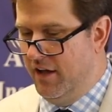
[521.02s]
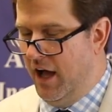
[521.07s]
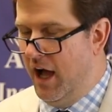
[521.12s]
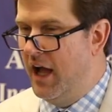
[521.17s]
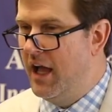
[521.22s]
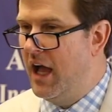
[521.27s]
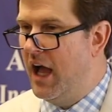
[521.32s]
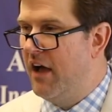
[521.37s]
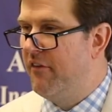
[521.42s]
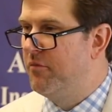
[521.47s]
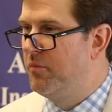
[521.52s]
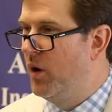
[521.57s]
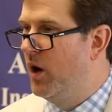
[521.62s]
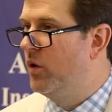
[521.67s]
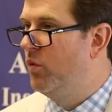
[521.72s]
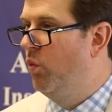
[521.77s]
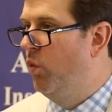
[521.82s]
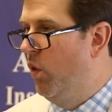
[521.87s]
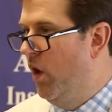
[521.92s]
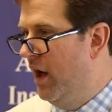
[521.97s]
I have
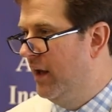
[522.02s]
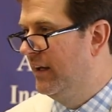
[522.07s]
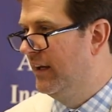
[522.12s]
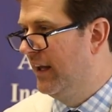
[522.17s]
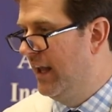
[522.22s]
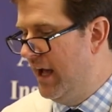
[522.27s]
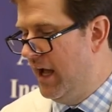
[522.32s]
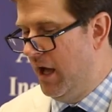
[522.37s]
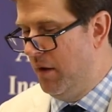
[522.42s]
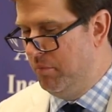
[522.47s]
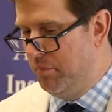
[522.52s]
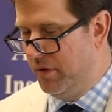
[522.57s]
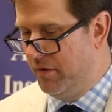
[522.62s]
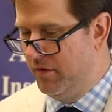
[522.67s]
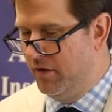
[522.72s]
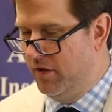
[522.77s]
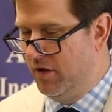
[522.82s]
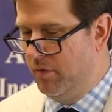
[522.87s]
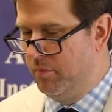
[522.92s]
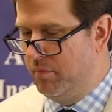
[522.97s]
but one lamp
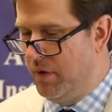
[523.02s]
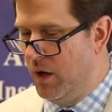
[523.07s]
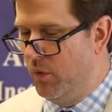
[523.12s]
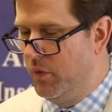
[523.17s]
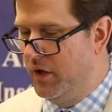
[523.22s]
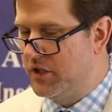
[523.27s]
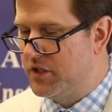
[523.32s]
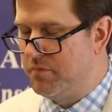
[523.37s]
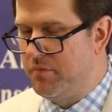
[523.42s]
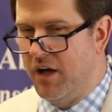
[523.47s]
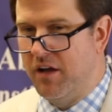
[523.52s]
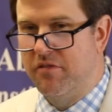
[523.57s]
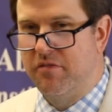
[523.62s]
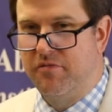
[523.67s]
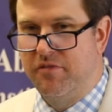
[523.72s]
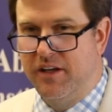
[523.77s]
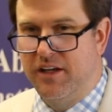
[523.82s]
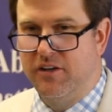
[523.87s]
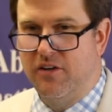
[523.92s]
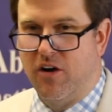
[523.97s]
by which my
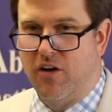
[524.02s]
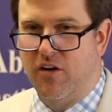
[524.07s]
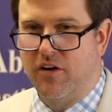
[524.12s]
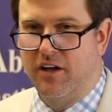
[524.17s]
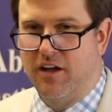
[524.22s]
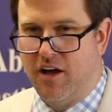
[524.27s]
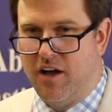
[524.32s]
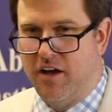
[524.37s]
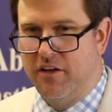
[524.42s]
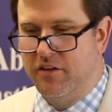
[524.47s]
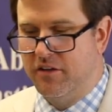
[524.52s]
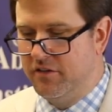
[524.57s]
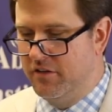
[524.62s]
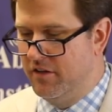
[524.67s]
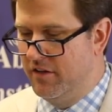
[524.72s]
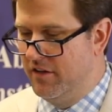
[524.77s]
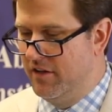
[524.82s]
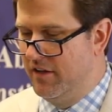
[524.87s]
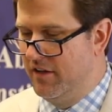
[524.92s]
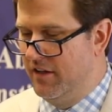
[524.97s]
feet are guided,